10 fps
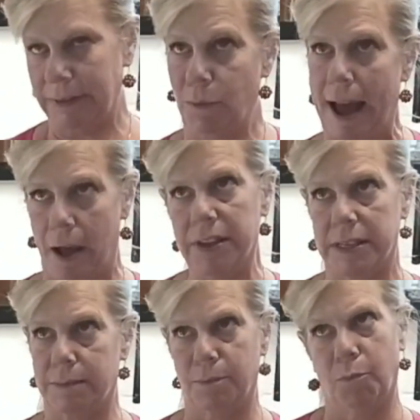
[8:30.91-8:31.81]
how
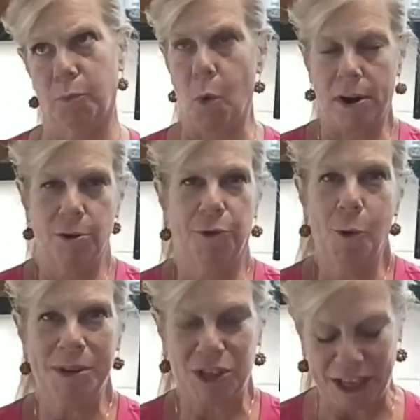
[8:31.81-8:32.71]
this wonderful
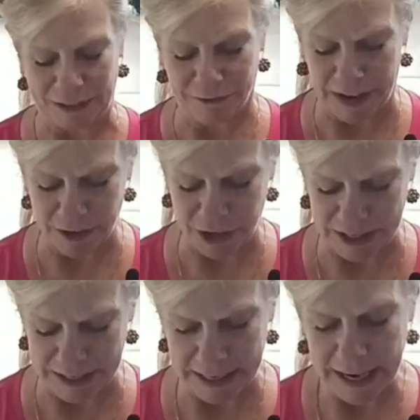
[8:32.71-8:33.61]
machine
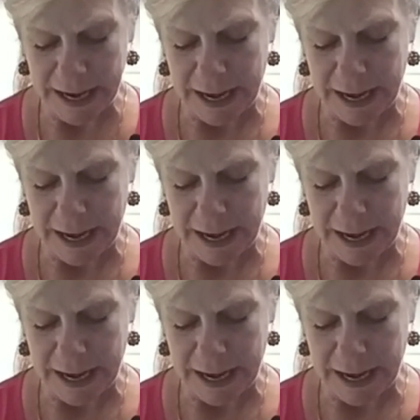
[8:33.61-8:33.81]
functions,